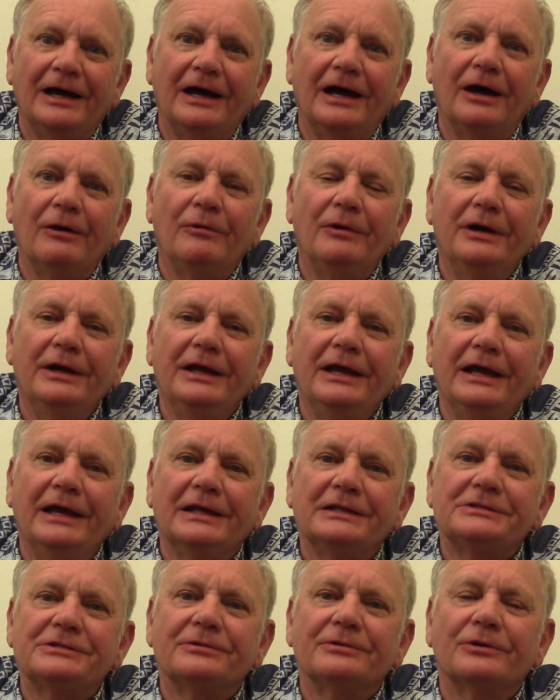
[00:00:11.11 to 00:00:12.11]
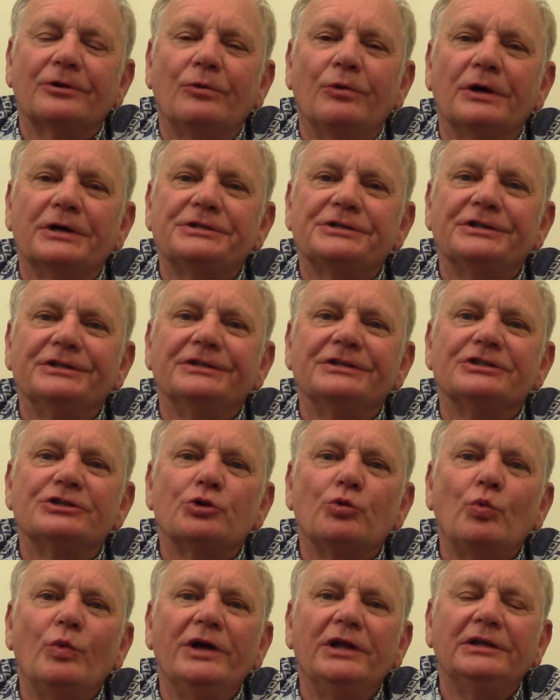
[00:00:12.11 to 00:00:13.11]
I want to answer the question Does
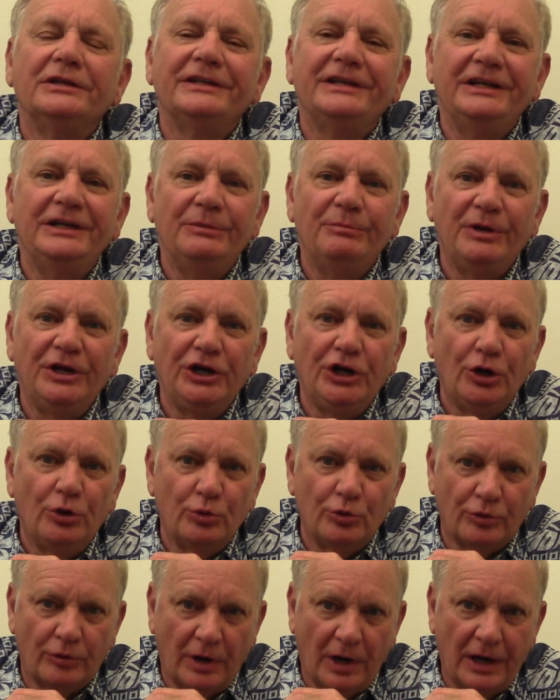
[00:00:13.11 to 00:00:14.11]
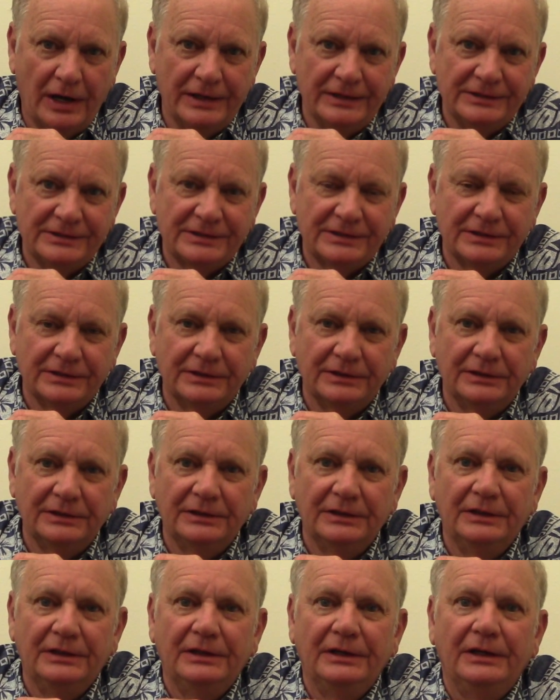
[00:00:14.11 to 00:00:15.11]
a will need to be notarized?
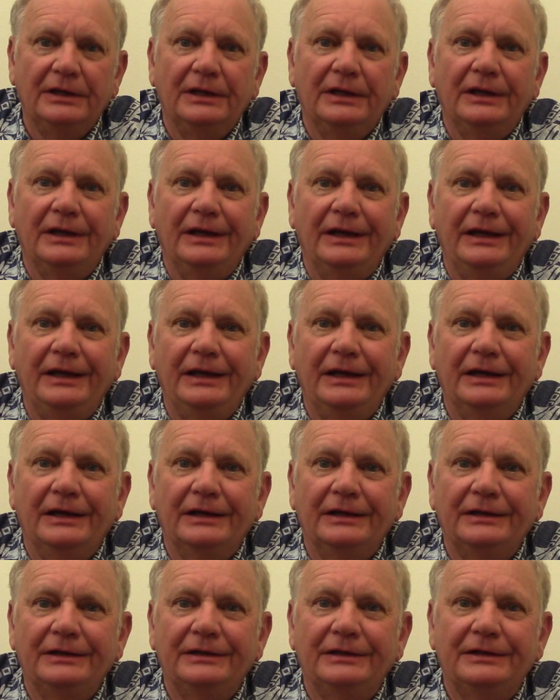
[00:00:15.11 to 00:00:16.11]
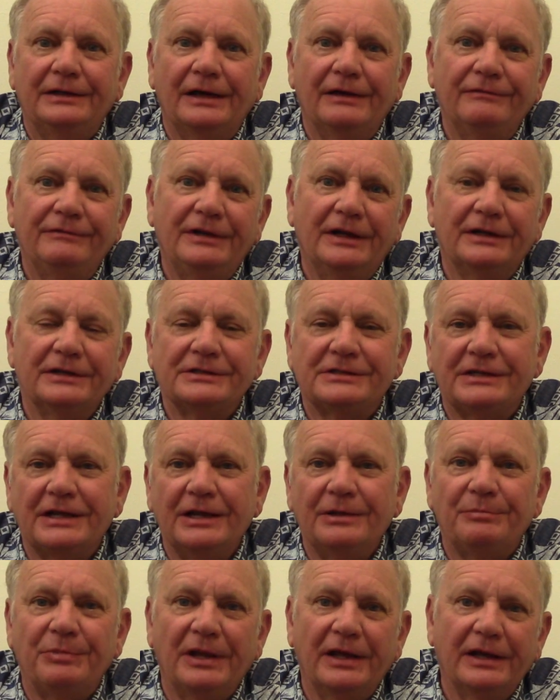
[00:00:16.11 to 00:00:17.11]
And I've done
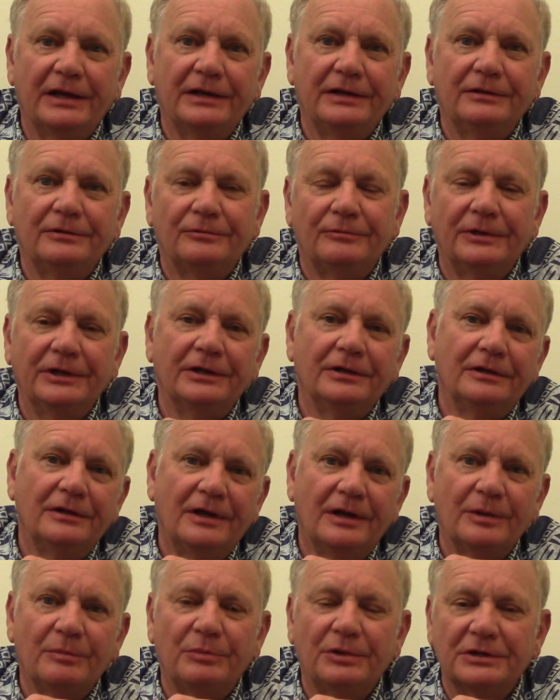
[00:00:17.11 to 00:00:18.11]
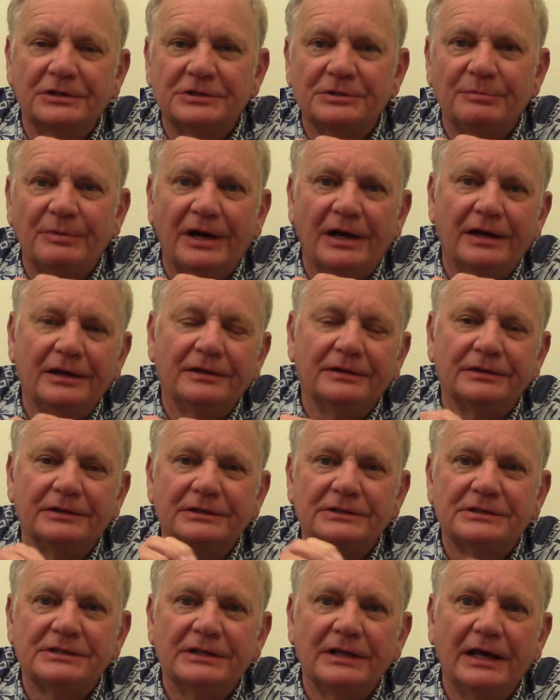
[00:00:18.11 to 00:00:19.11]
estate planning and written a lot of books about it, and
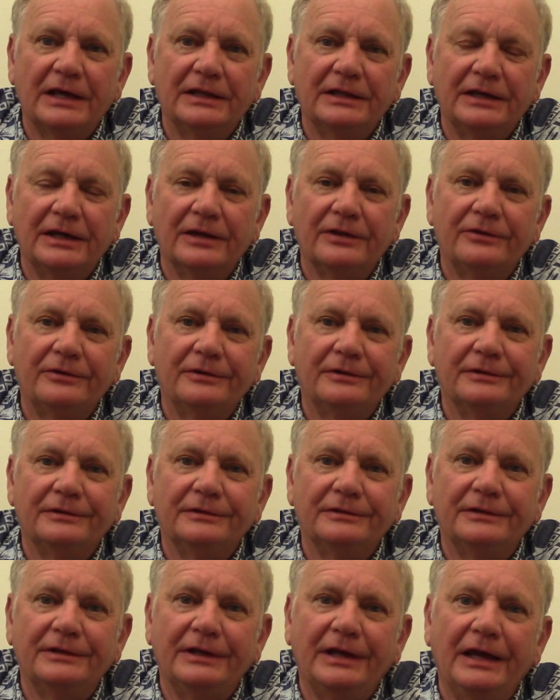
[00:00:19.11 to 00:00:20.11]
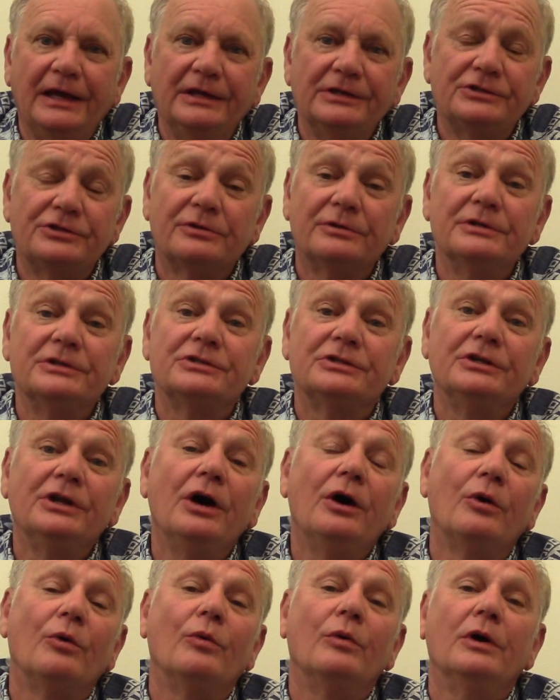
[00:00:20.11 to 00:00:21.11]
this and that and the other, and the answer is
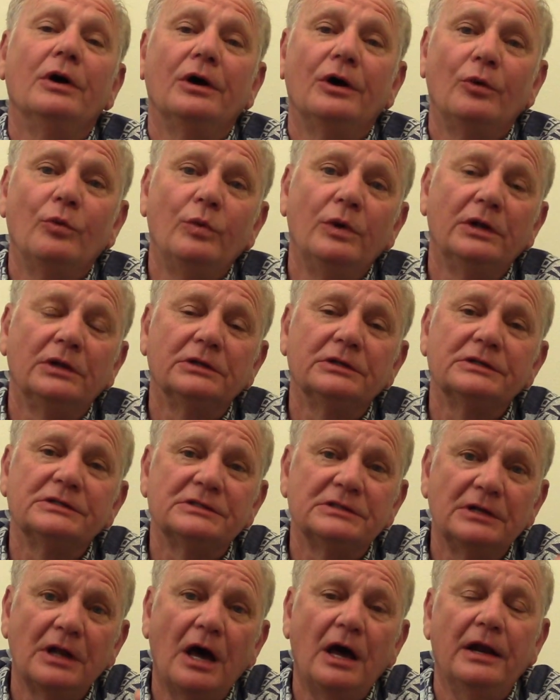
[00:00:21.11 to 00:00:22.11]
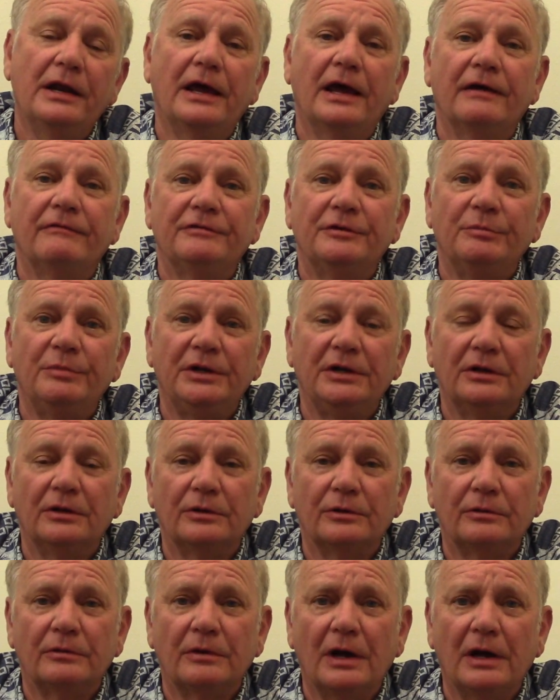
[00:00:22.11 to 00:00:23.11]
no. A will does not have to be
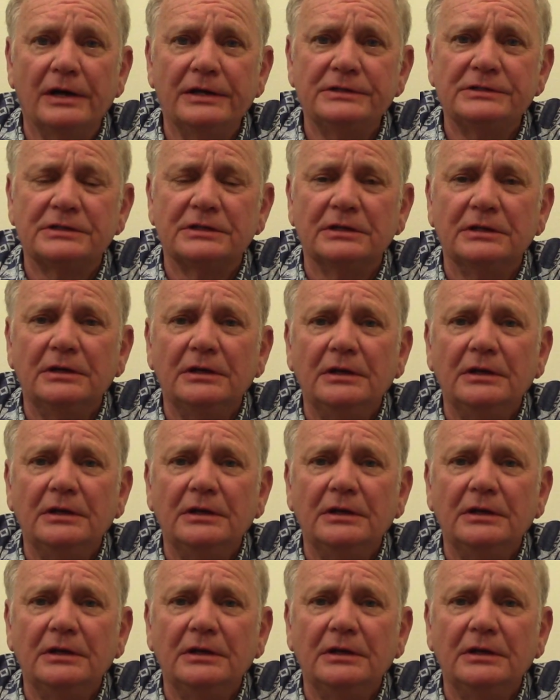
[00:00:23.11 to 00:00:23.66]
notarized.